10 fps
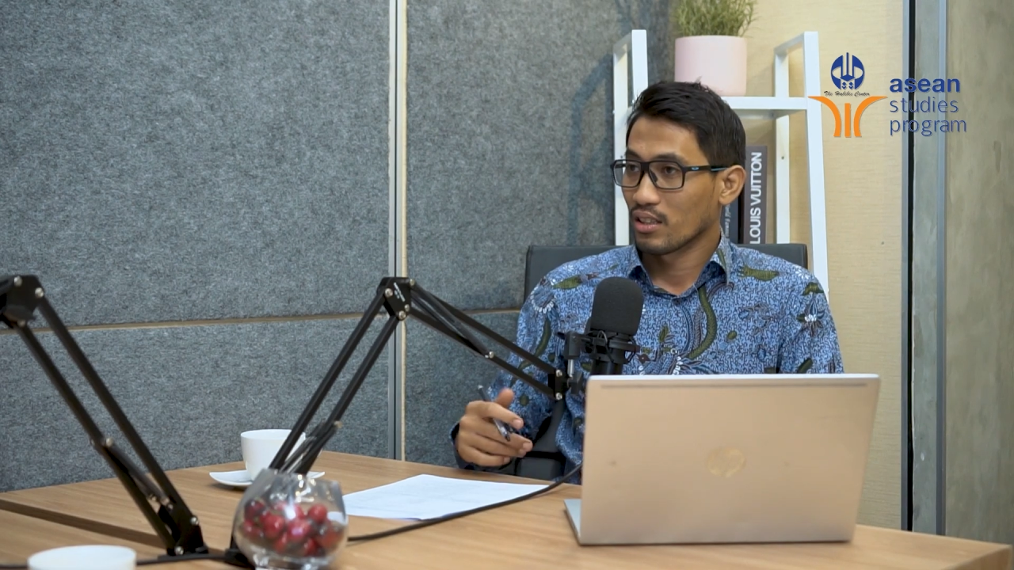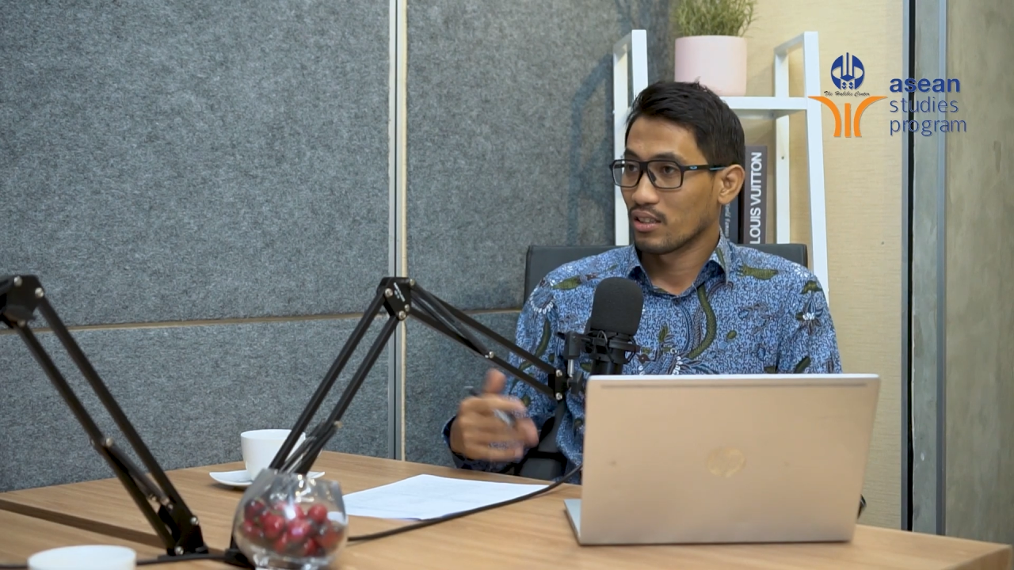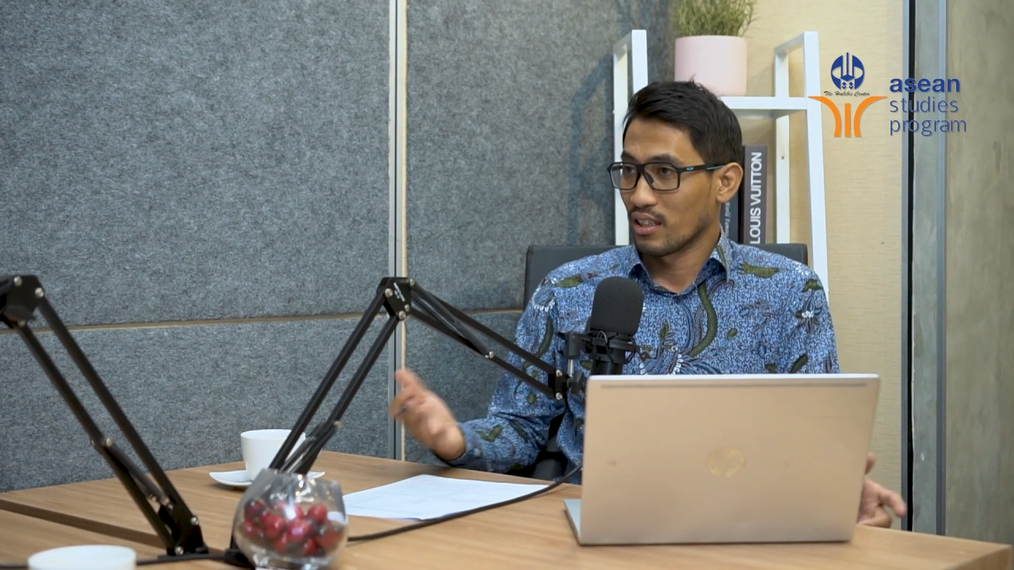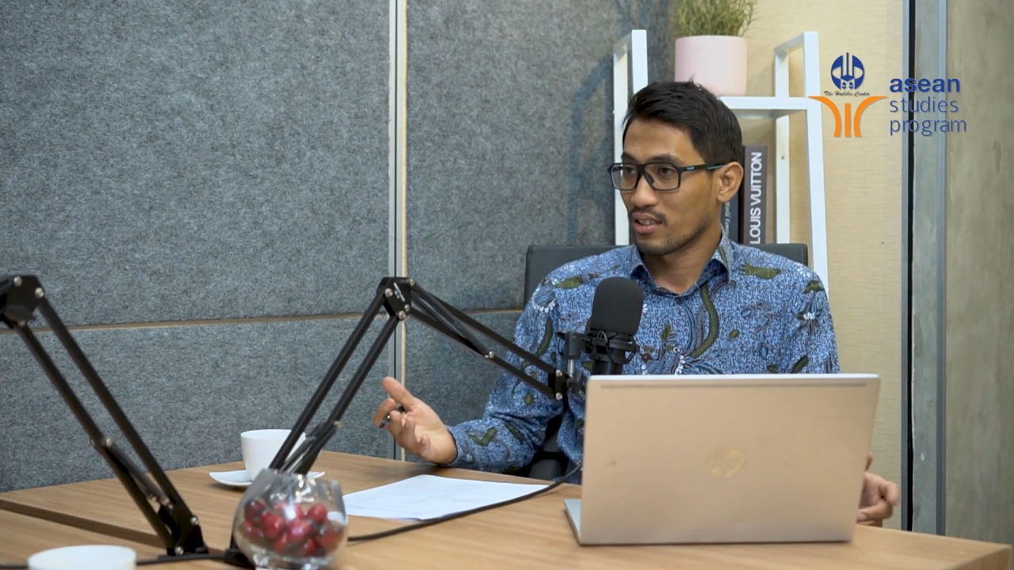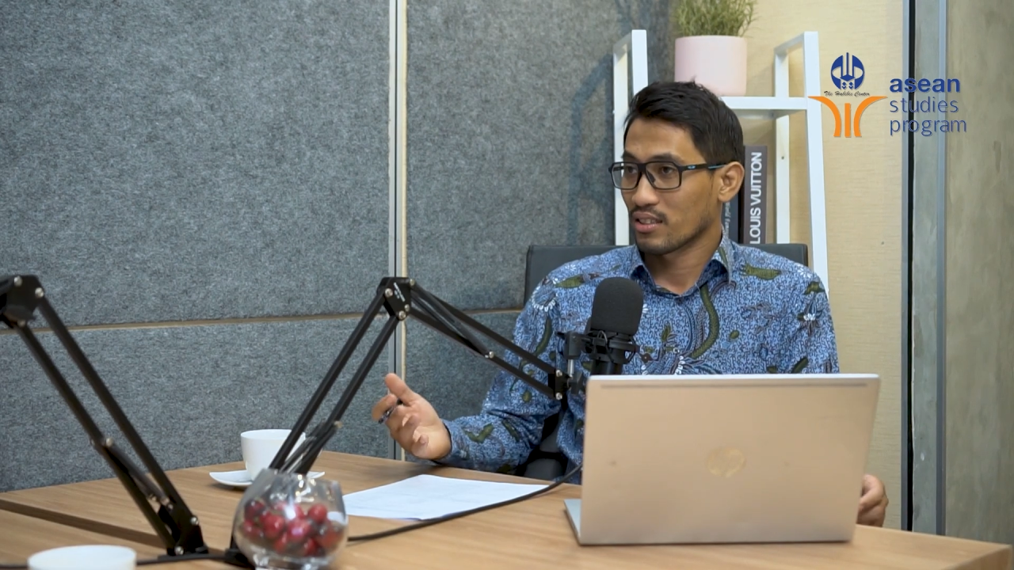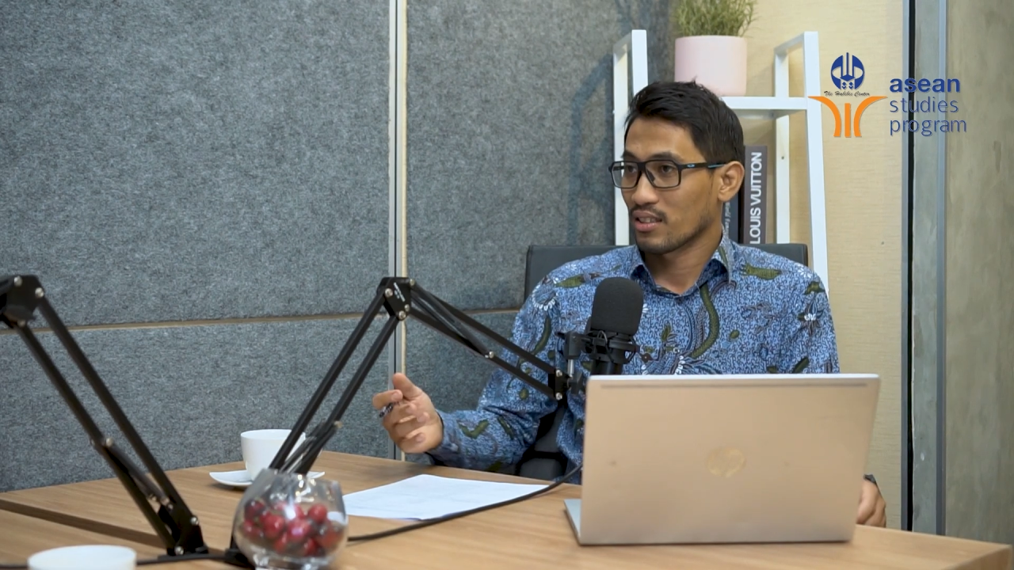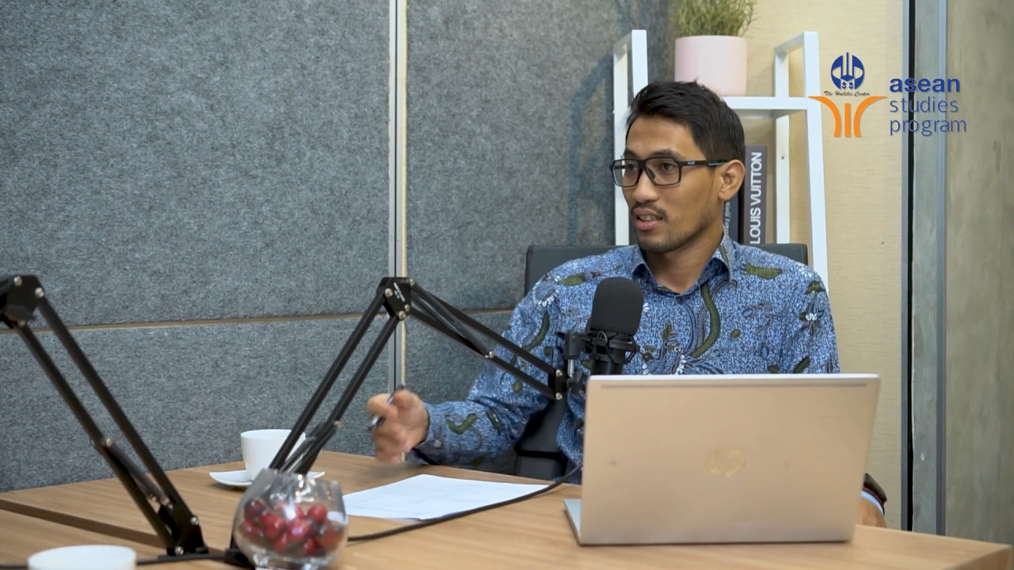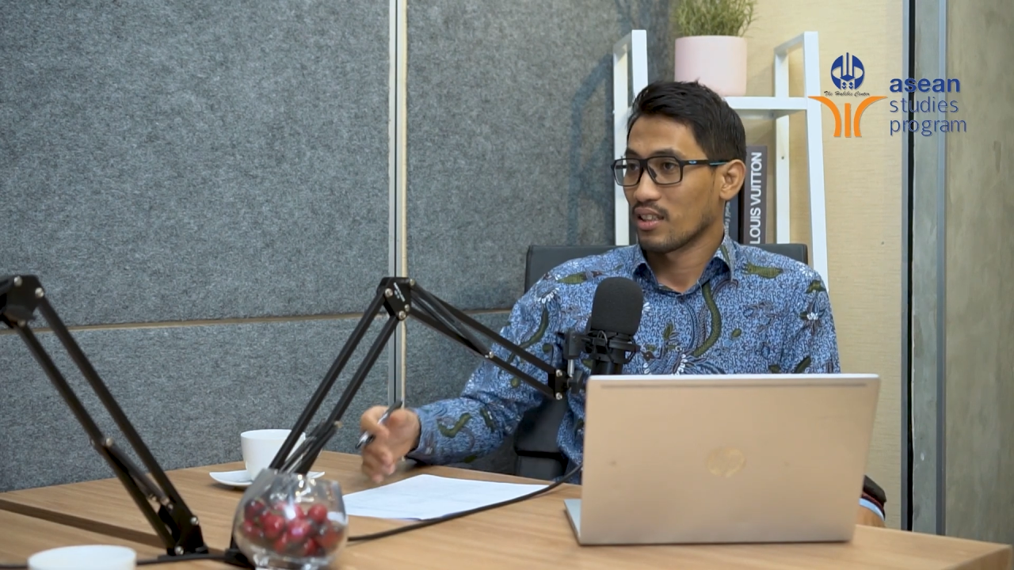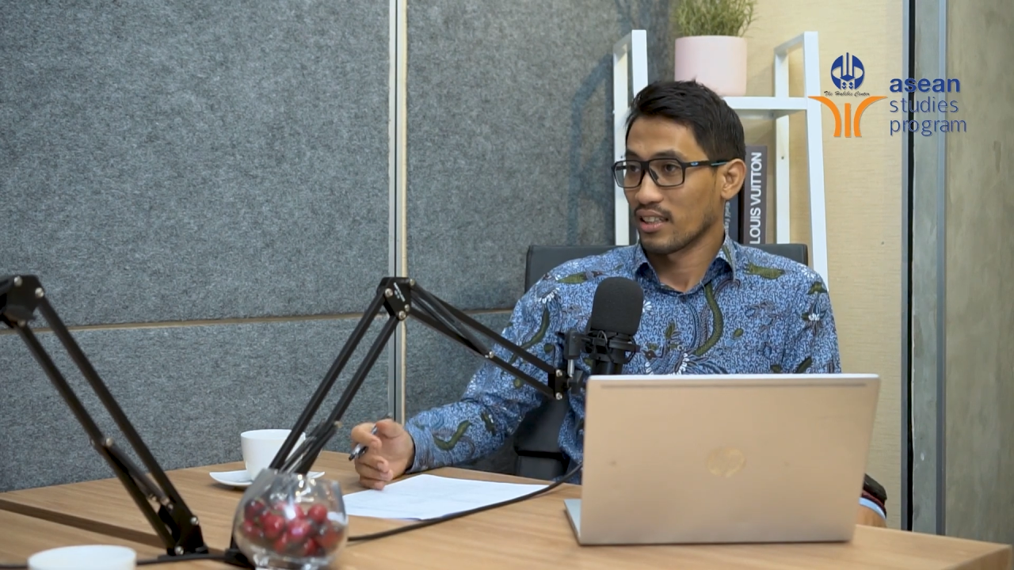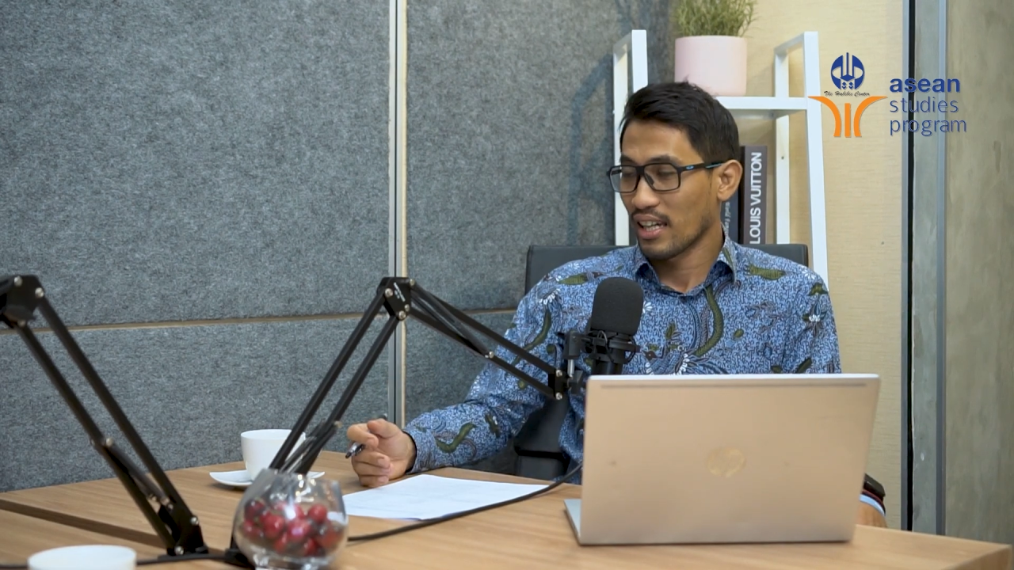this
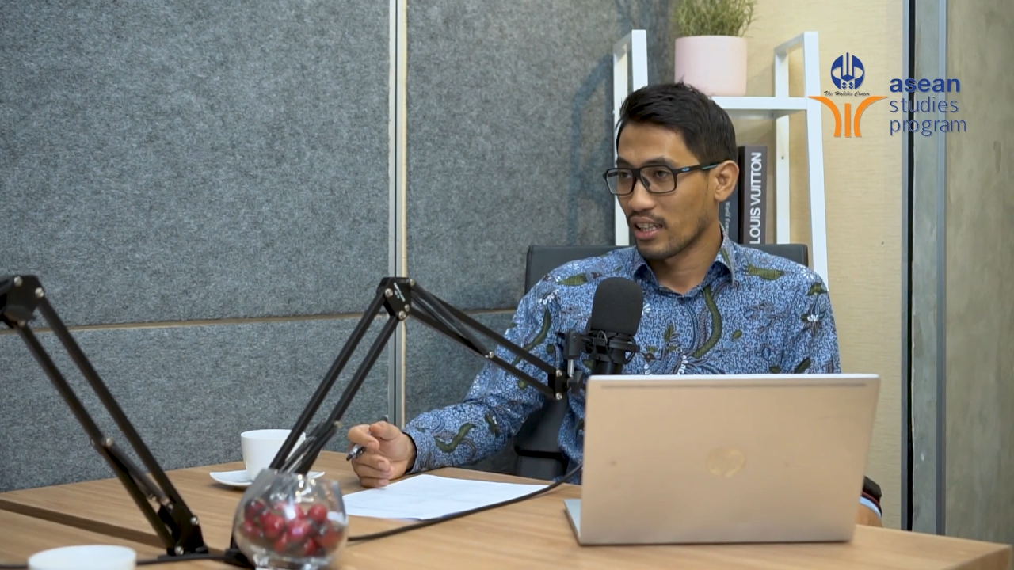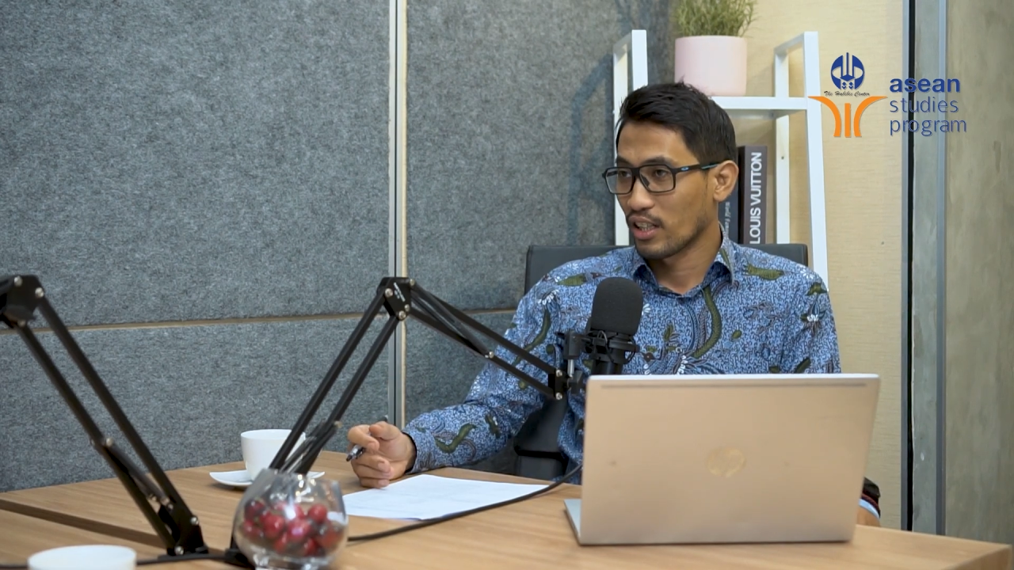again,